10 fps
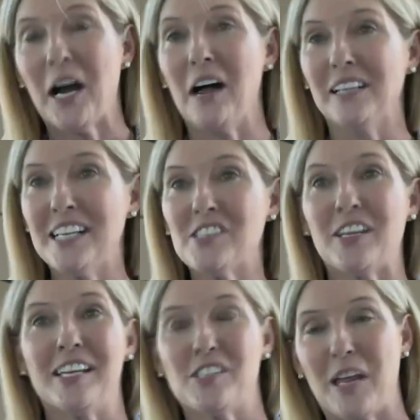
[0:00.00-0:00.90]
College
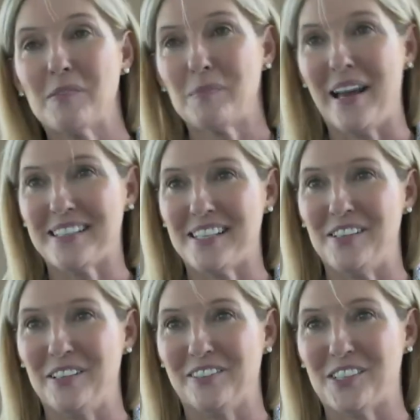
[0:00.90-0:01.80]
and James
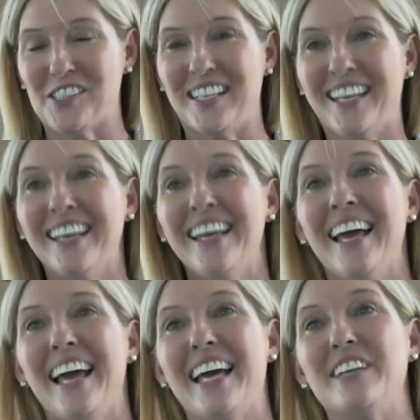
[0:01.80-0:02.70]
Madison University
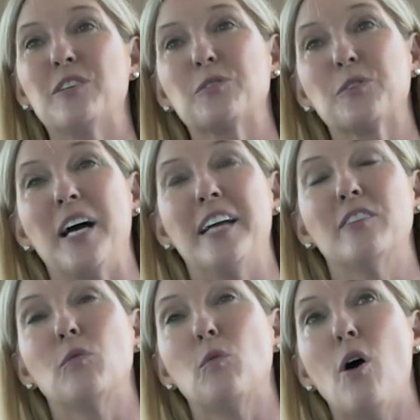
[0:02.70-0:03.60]
and,
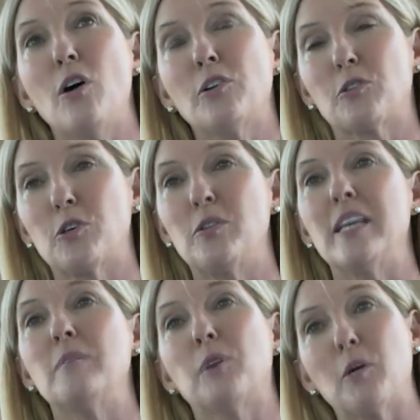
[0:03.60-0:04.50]
and walk through
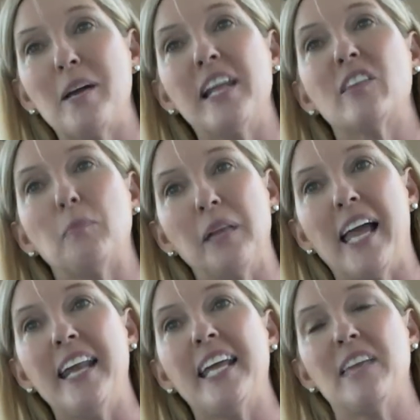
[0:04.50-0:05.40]
the permitting and the
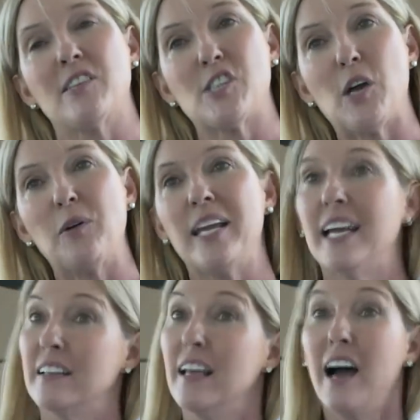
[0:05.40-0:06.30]
planning and the
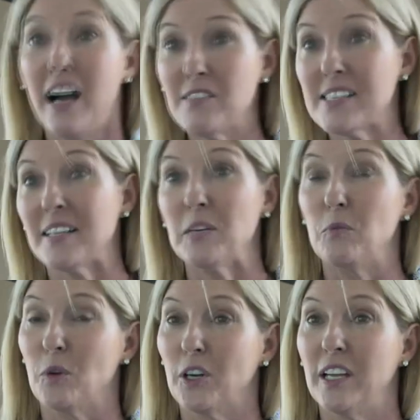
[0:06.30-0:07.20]
zoning and obviously
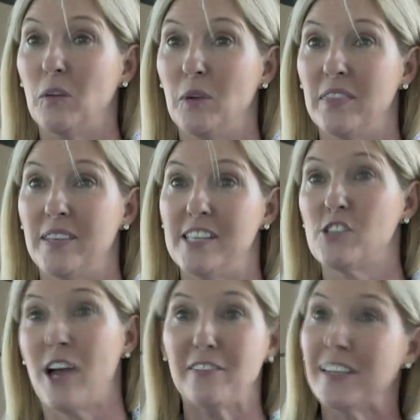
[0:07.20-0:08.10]
working with the
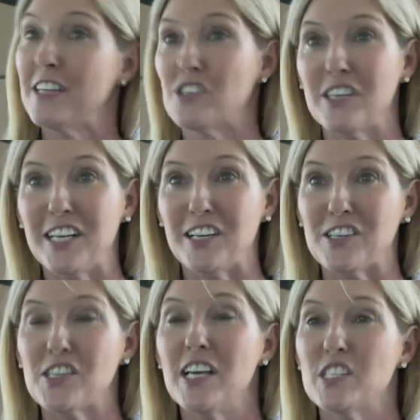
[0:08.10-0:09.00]
traffic
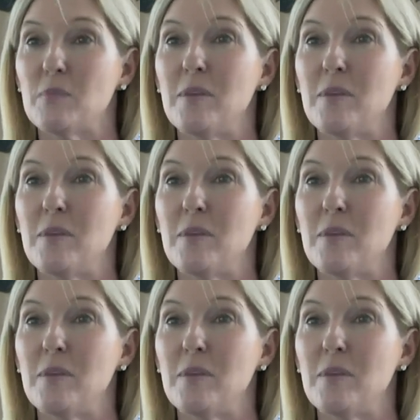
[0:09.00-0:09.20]
engineers to